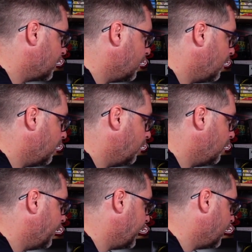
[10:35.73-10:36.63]
Oh,
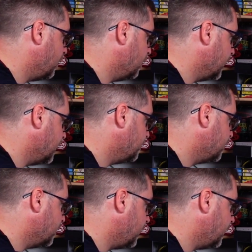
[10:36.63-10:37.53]
what am I getting all these
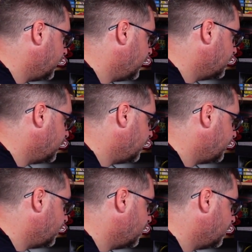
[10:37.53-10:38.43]
bloody things here
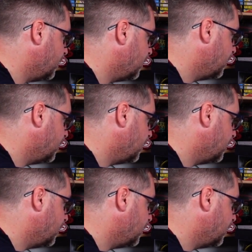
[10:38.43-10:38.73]
for?